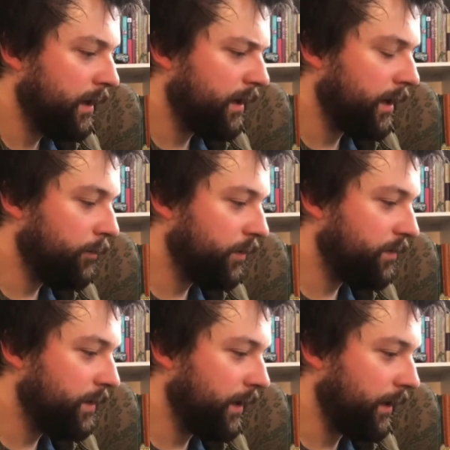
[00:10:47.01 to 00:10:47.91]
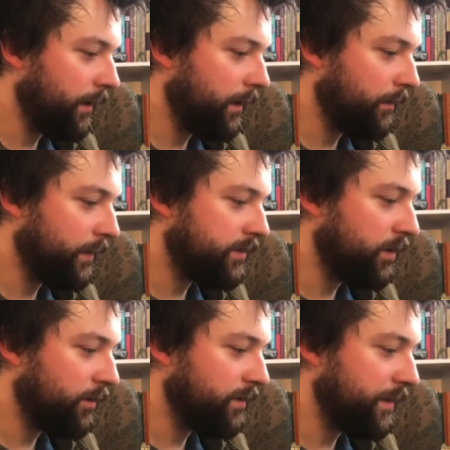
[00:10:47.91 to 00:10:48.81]
come with me, and let's
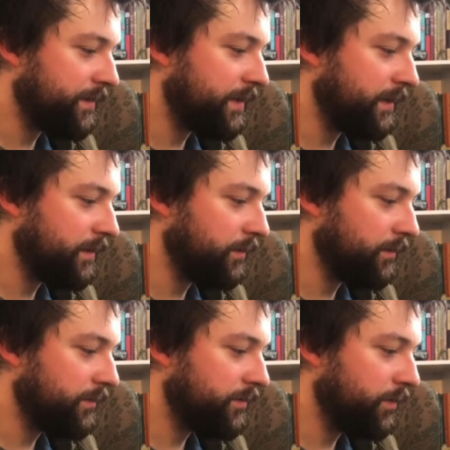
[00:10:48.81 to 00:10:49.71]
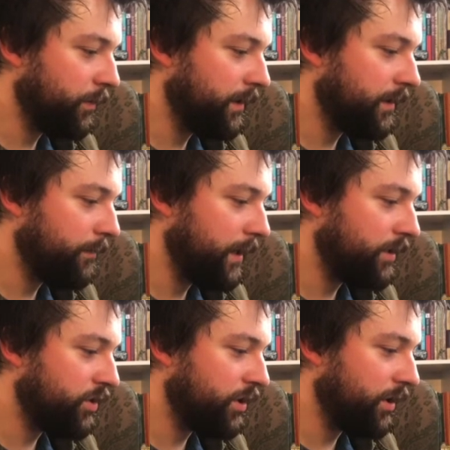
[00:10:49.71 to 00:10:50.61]
go to the sentinels, so we can make
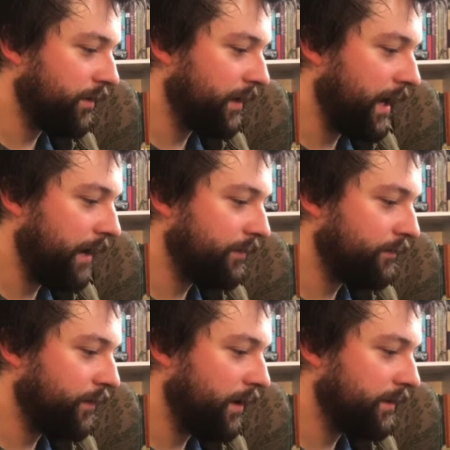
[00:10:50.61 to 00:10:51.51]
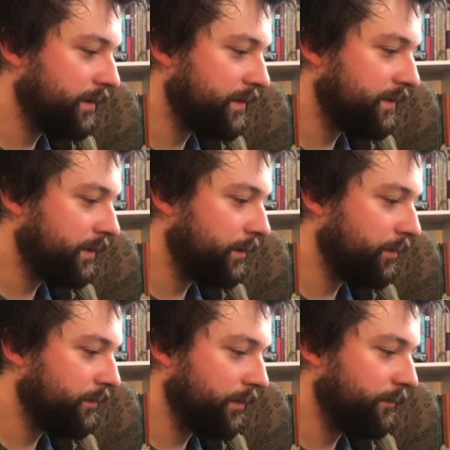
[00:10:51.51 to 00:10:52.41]
sure they haven't fallen asleep
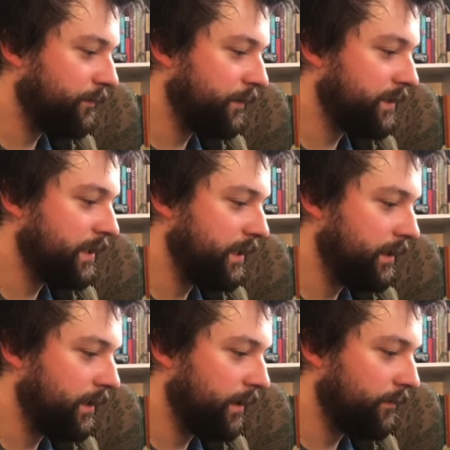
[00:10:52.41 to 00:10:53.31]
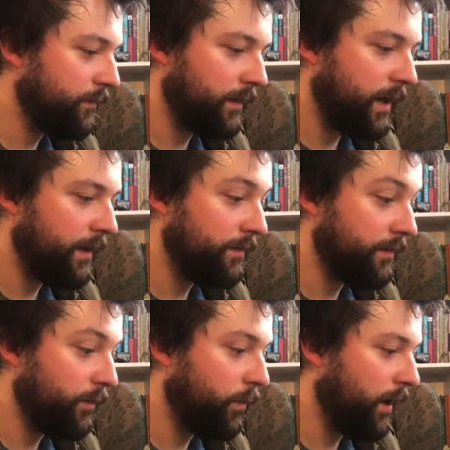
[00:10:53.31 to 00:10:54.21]
from fatigue and forgotten
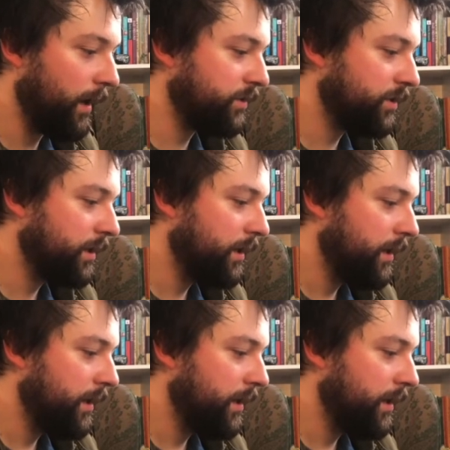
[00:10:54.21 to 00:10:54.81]
their watch.